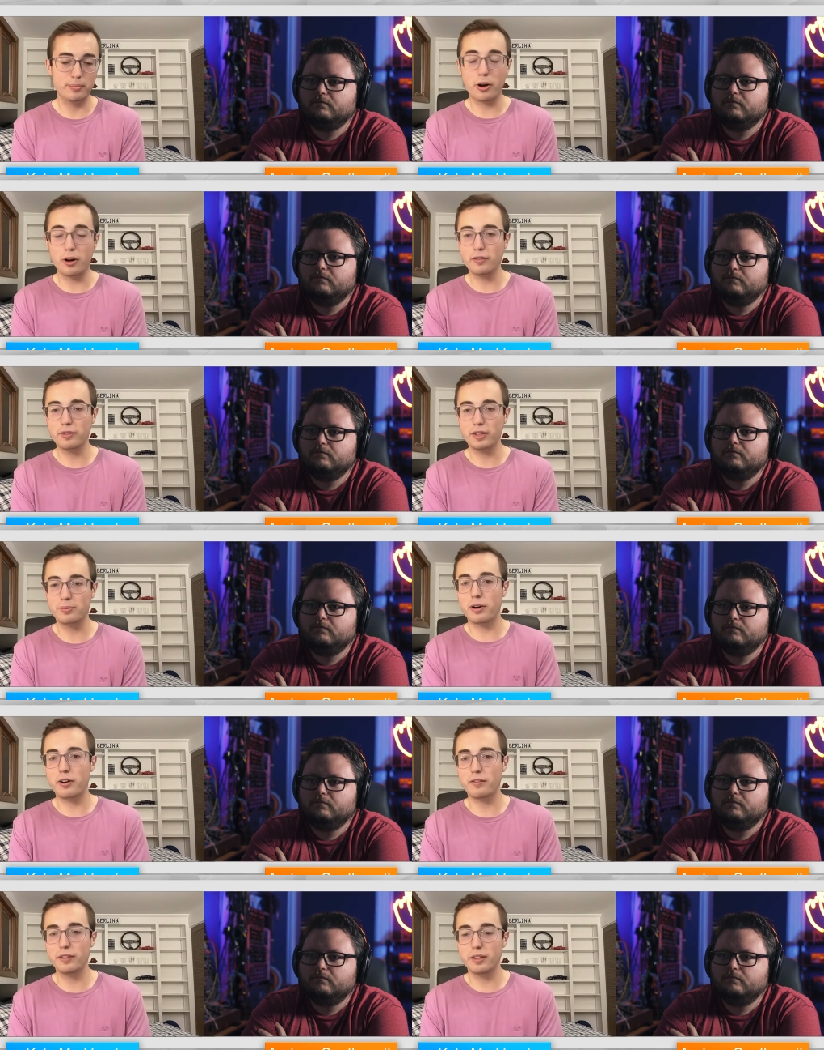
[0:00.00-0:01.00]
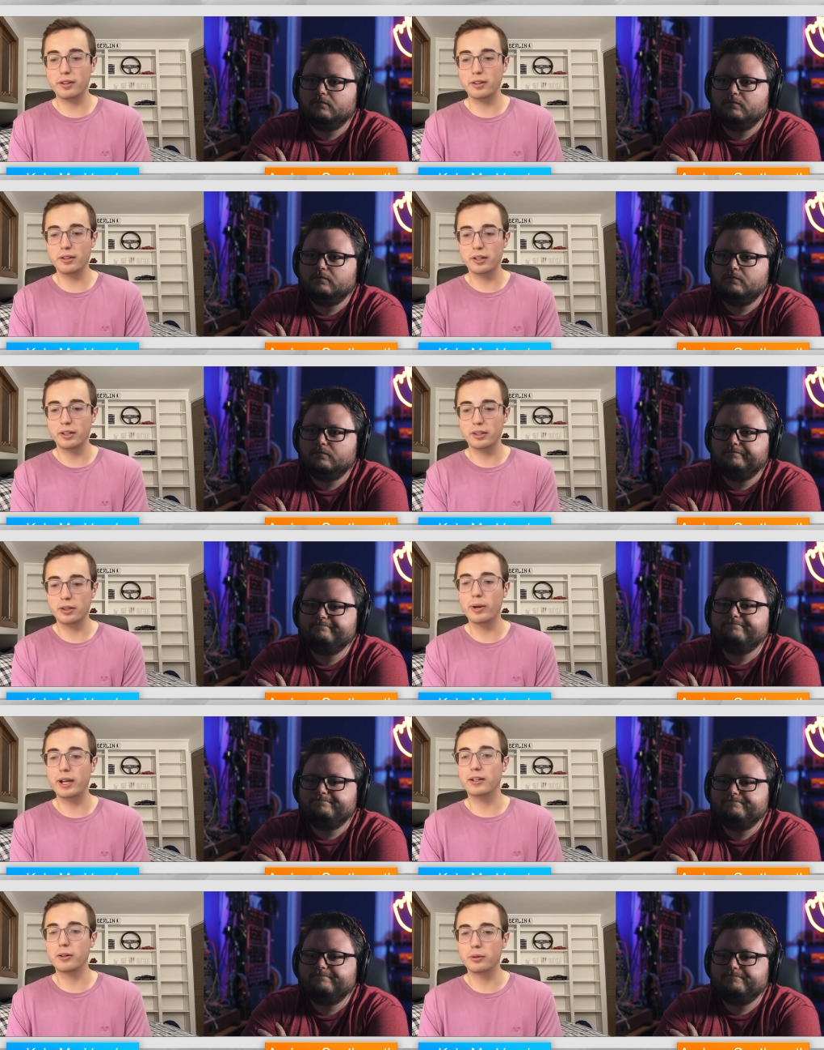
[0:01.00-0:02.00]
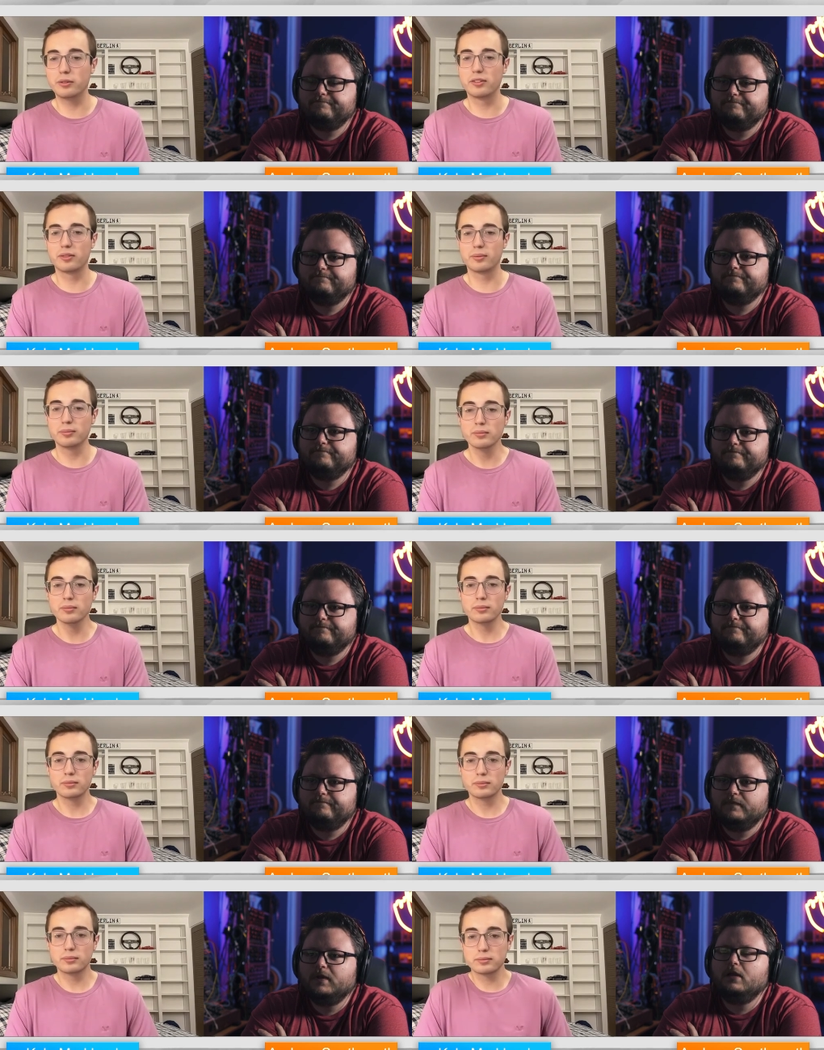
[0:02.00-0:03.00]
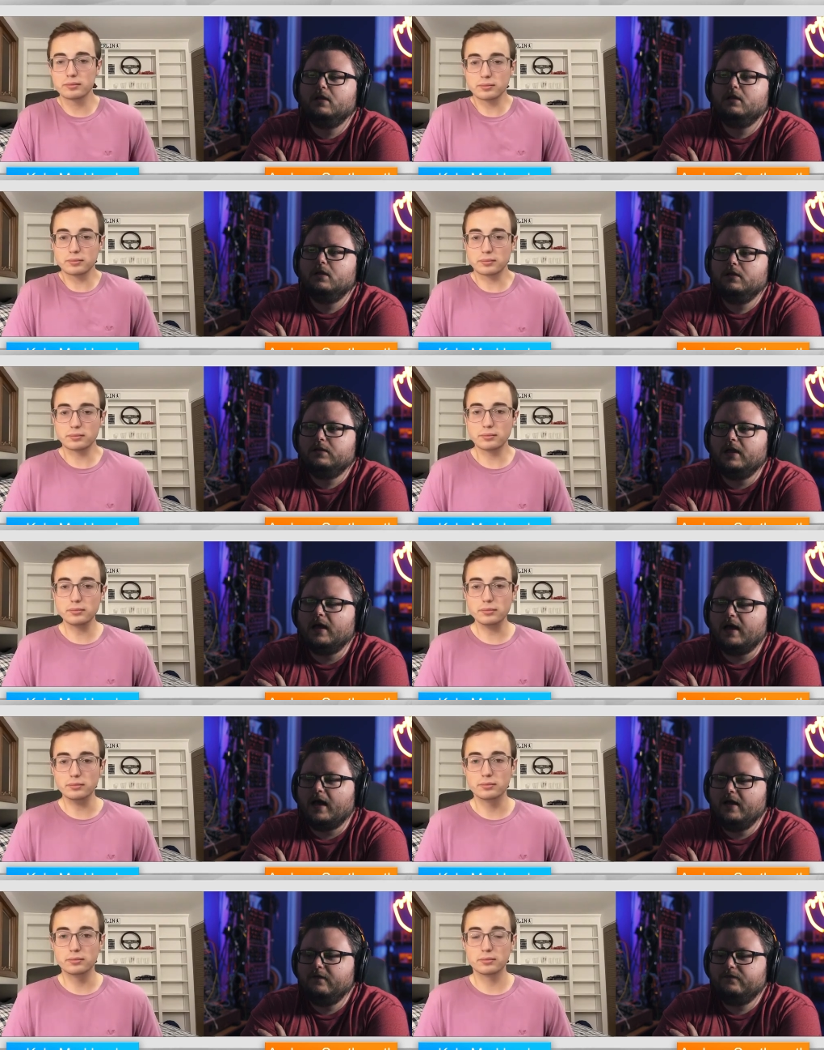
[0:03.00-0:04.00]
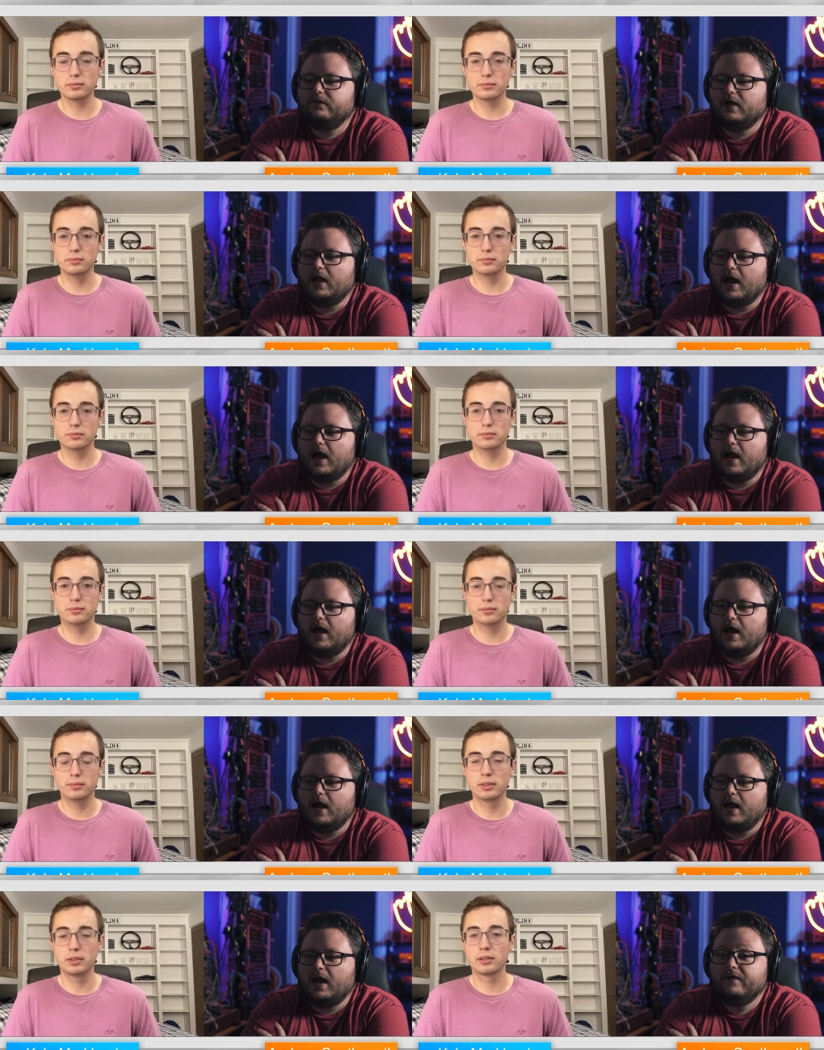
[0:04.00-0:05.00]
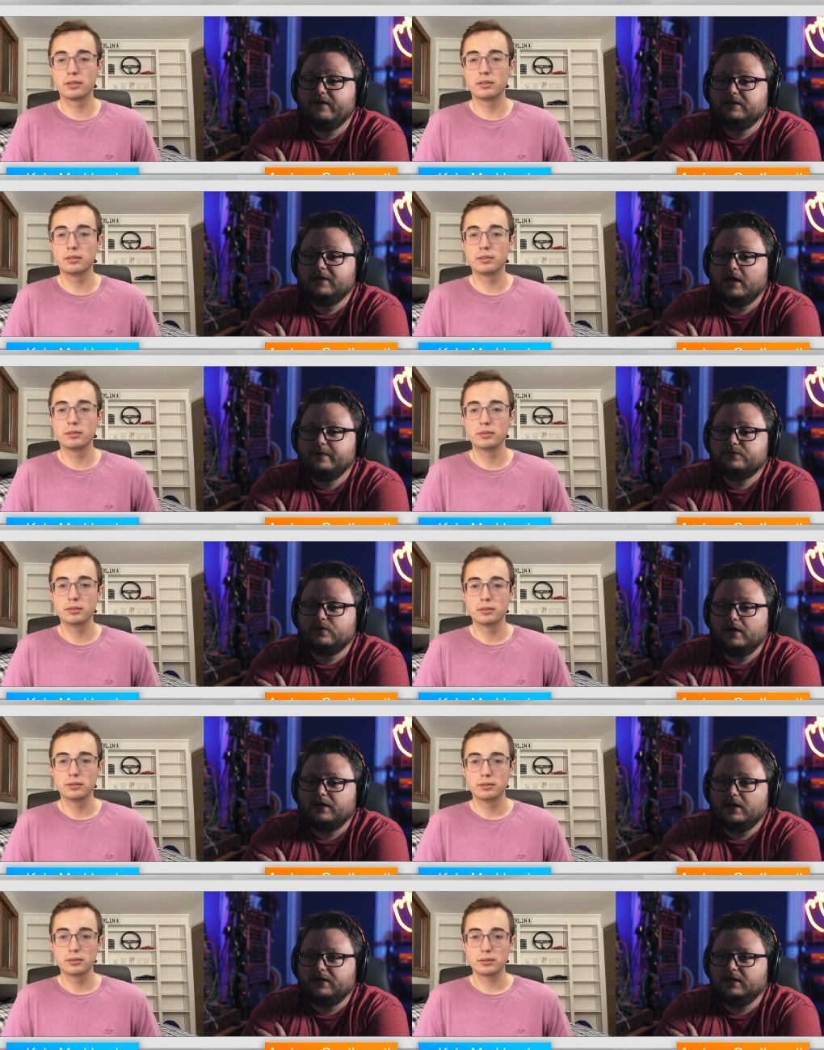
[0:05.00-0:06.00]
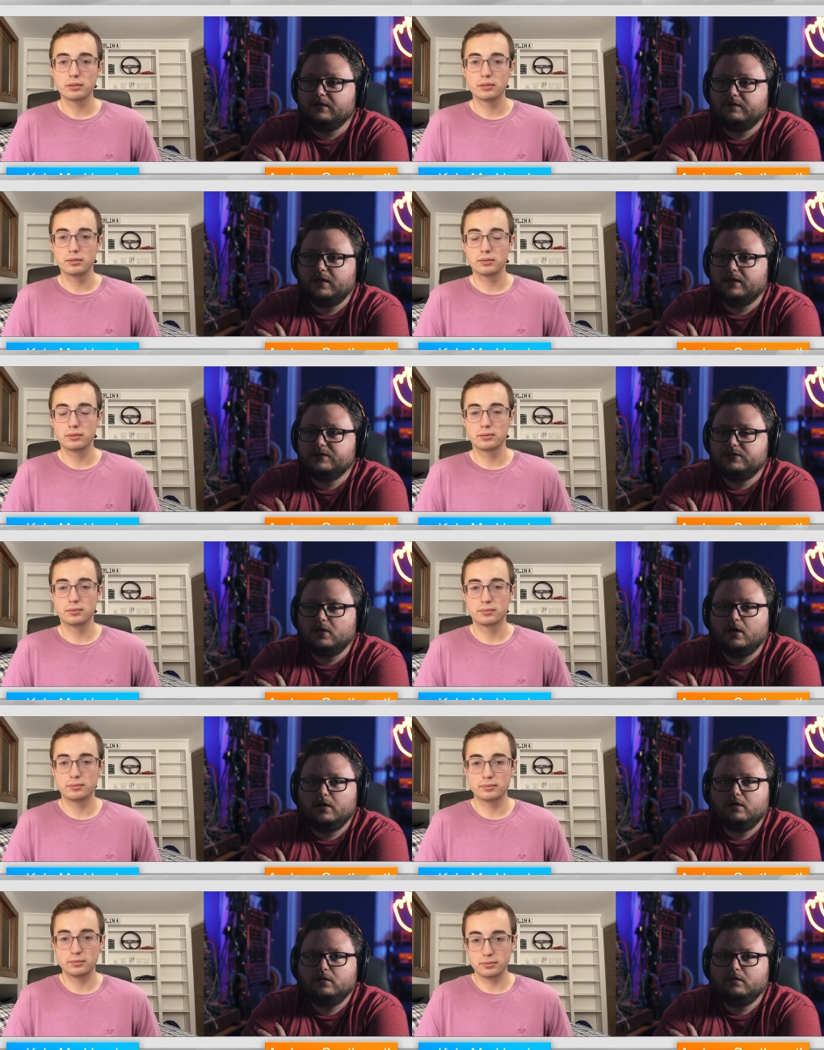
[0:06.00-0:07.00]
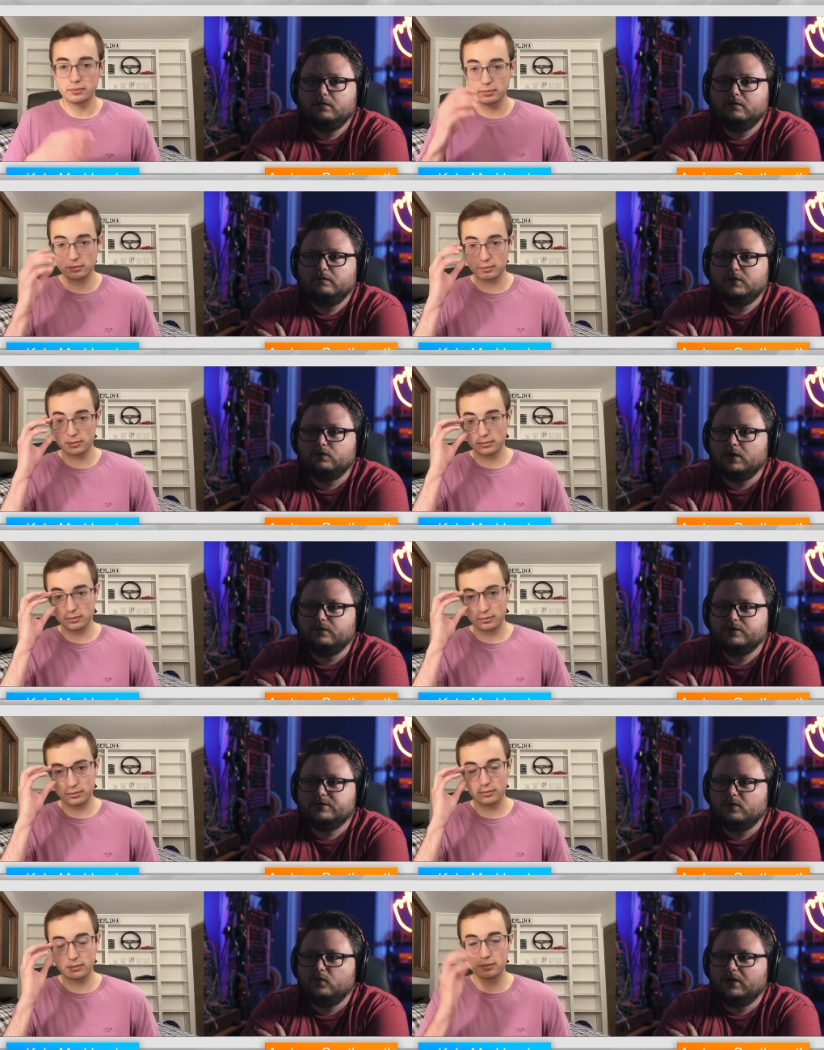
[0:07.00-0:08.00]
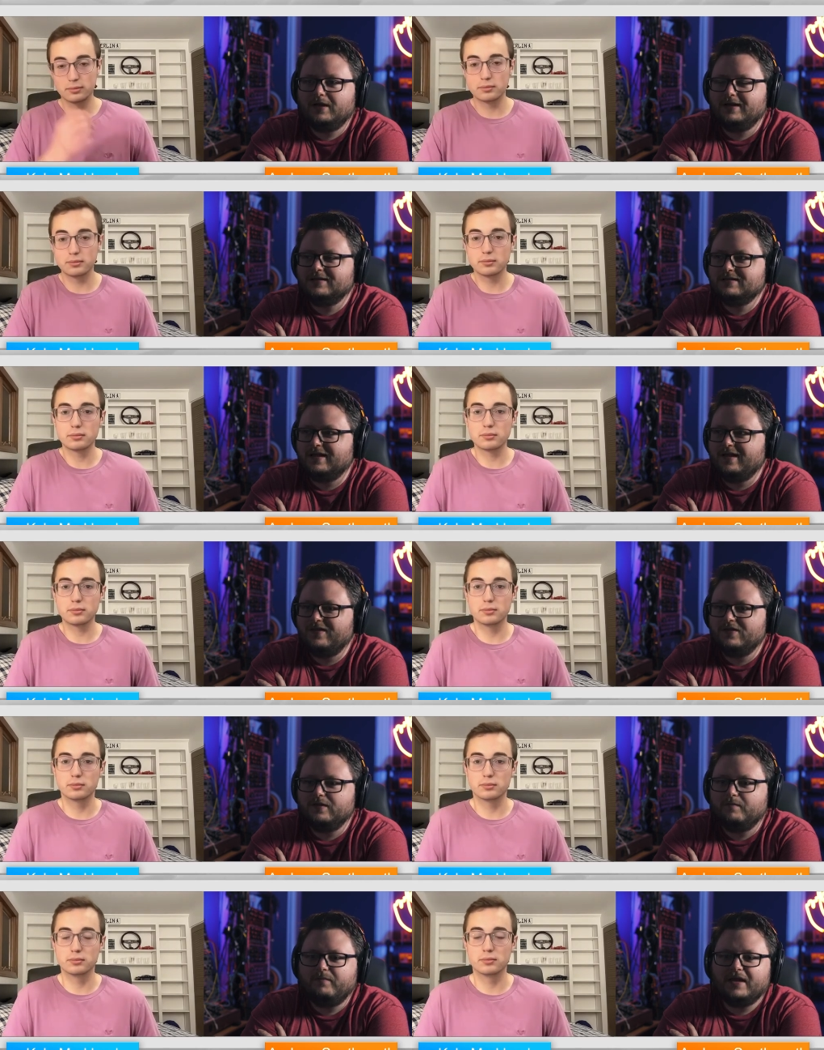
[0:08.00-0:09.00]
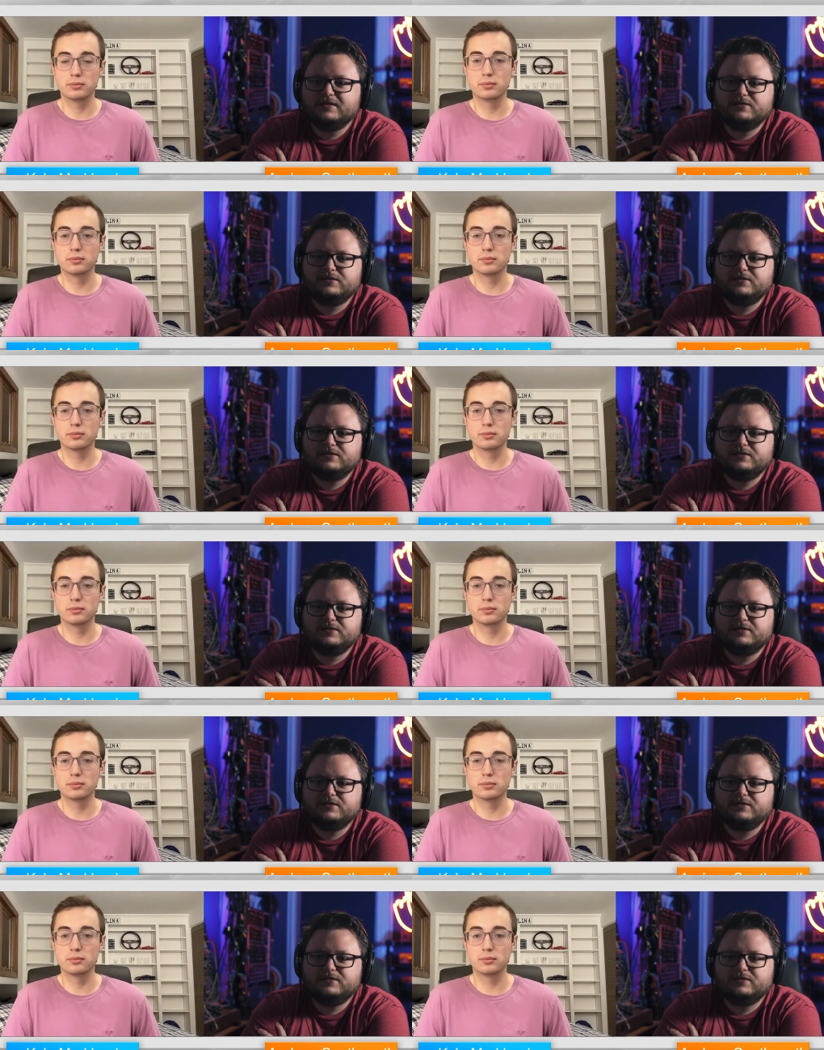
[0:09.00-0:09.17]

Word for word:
Speaker 1: but it's part of, it's part of the, the way it goes.
Speaker 2: Yeah. I've, I've had times where I, I get, get a song to run for someone, and it's like the best